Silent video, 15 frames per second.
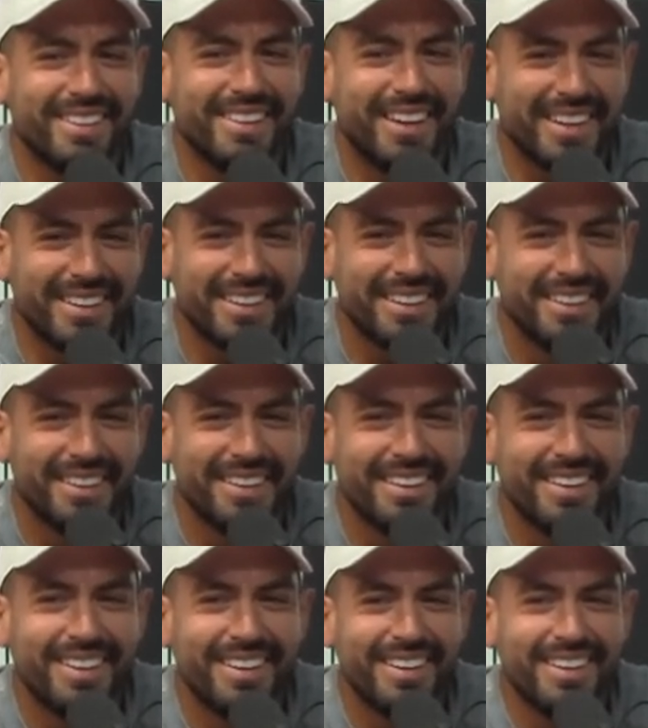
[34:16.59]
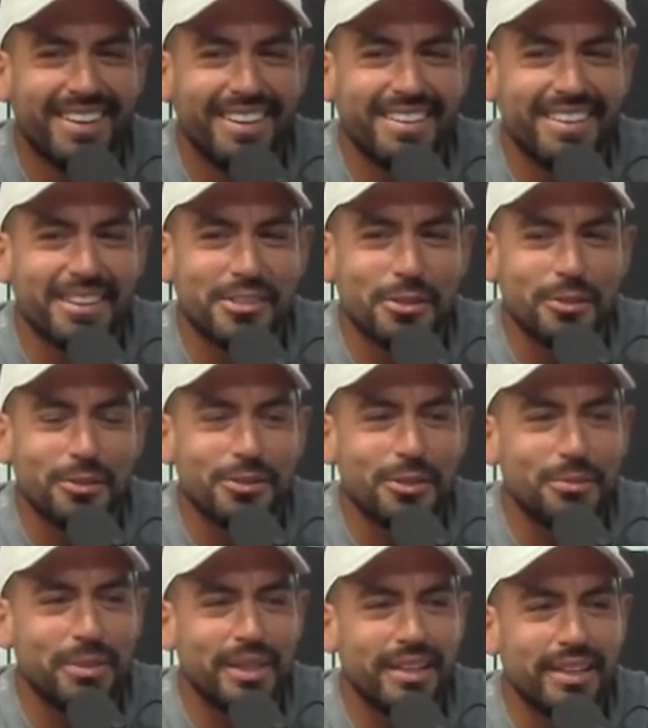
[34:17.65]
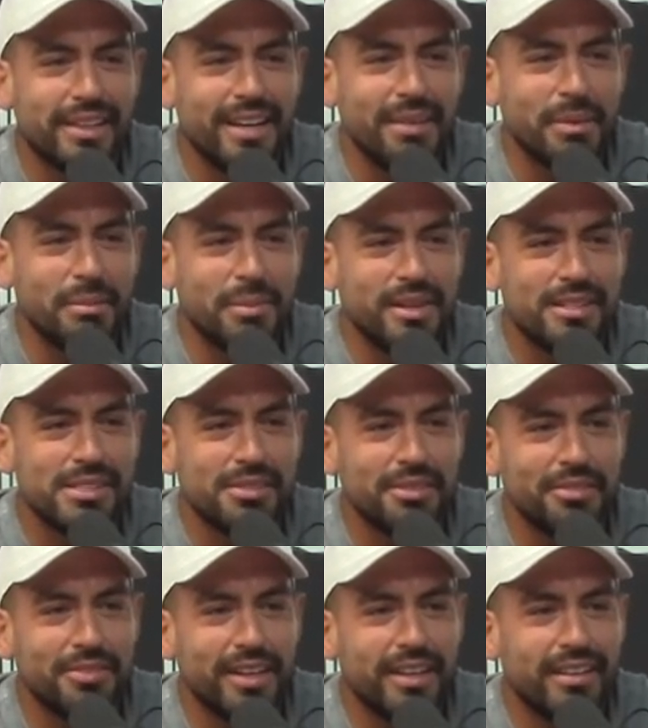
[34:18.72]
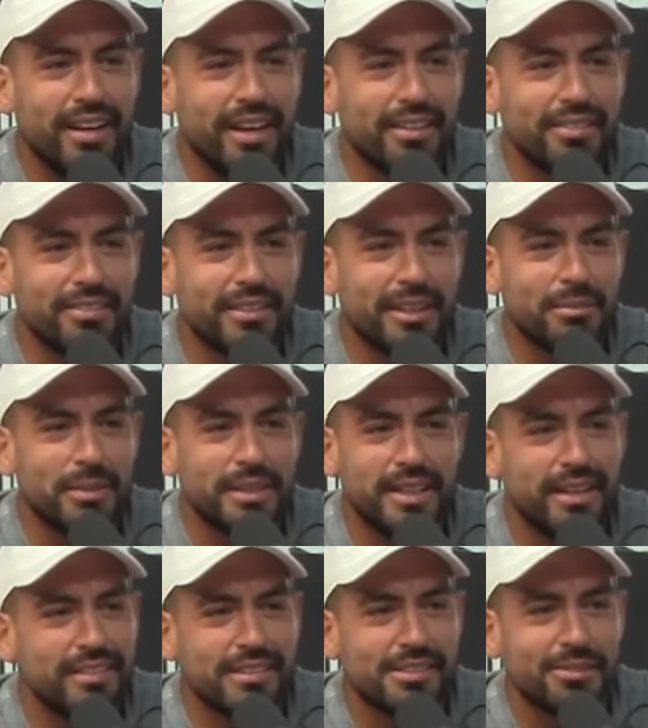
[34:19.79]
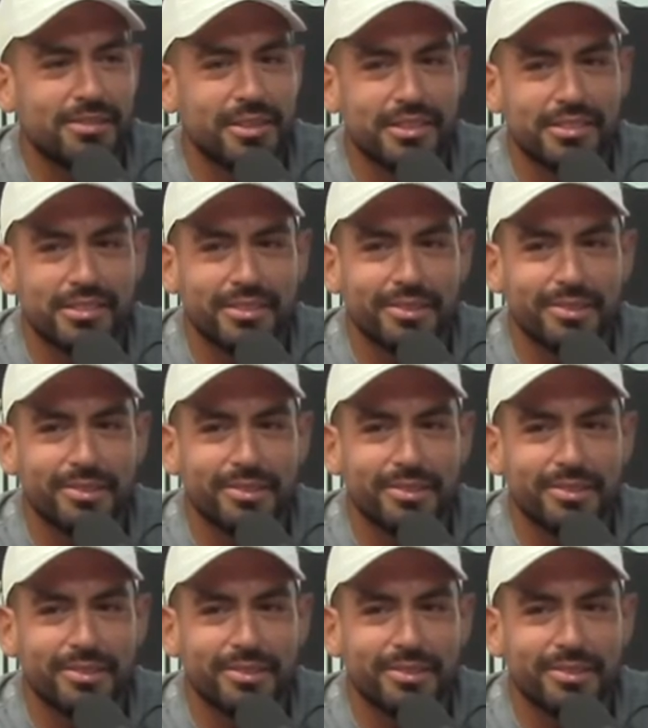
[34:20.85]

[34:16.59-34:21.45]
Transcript: like like she'll she'll be like, yeah, my parents live a fake life. Like my dad doesn't wear a suit.